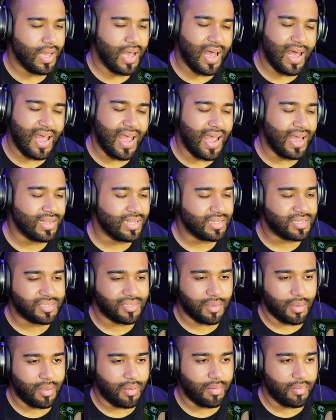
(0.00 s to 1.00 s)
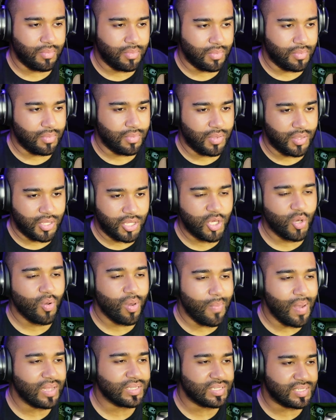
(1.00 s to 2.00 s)
Nah, Alex.
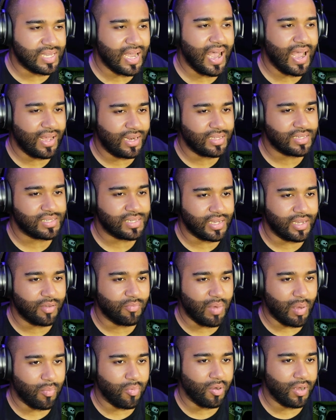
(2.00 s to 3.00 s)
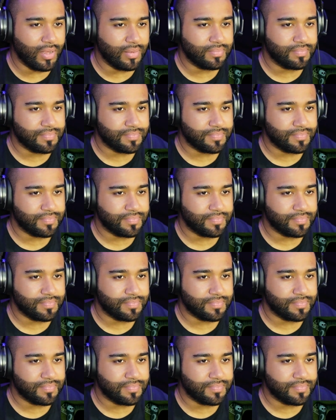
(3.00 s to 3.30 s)
You about to tie this in, my boy.